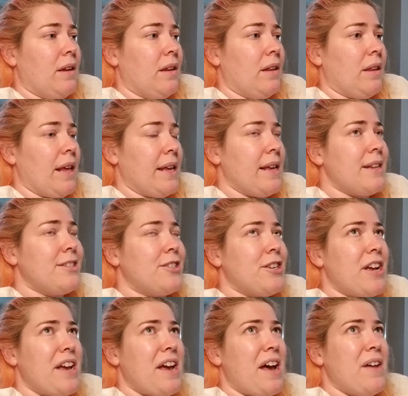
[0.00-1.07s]
like
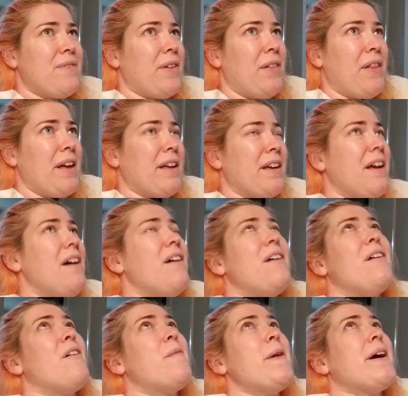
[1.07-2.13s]
yesterday, I felt like,
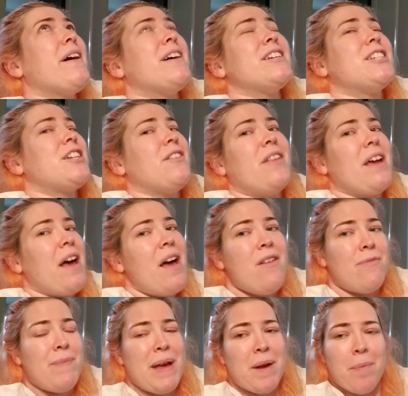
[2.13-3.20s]
oh my gosh,
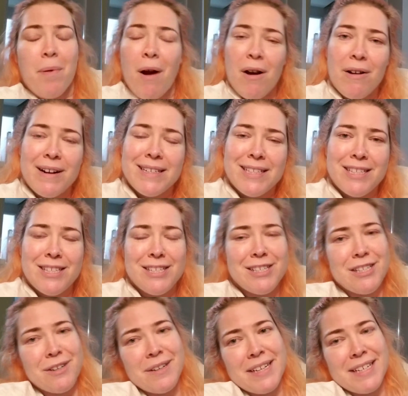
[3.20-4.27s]
I've made progress. This
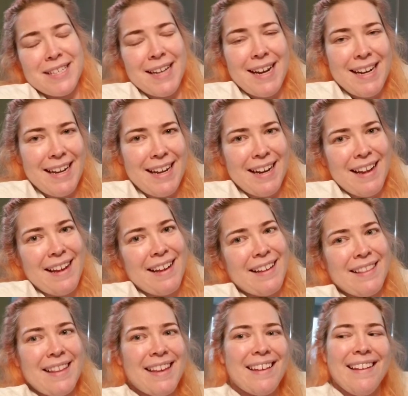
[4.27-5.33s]
is so exciting. I
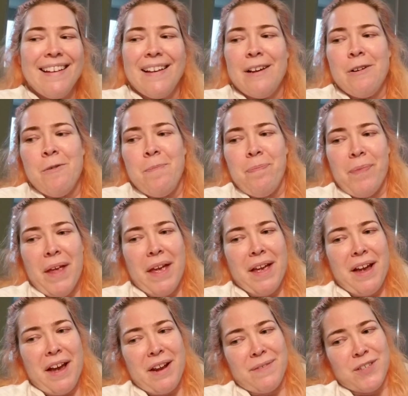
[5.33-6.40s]

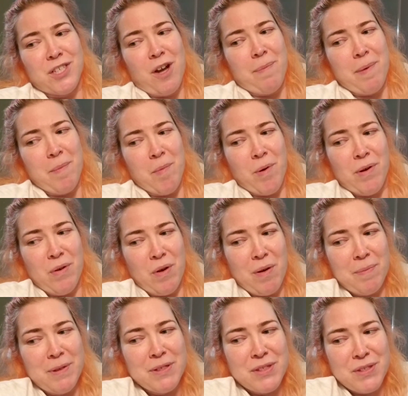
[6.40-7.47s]
can kind of shop at more
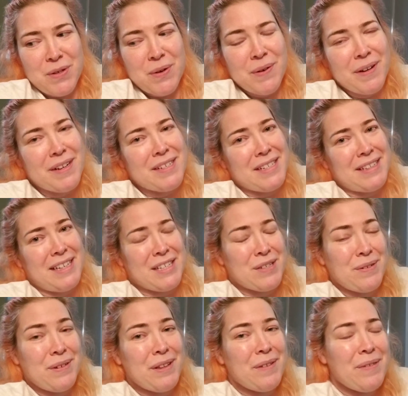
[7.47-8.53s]
normal stores, and
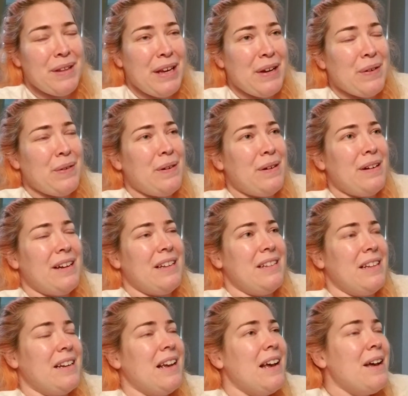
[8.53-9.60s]
that's really, really cool. And
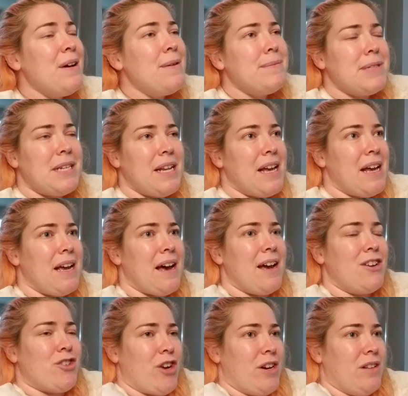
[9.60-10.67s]
then today
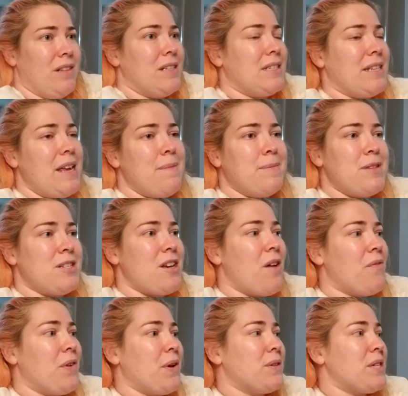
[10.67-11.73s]
I tried on the same
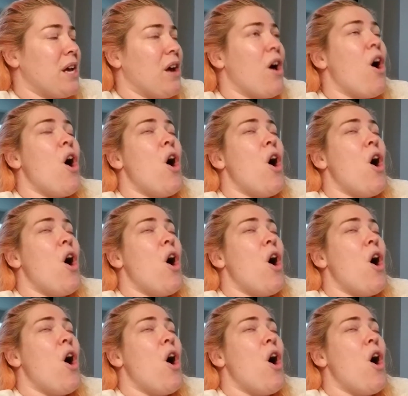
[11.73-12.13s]
stuff, and I was like,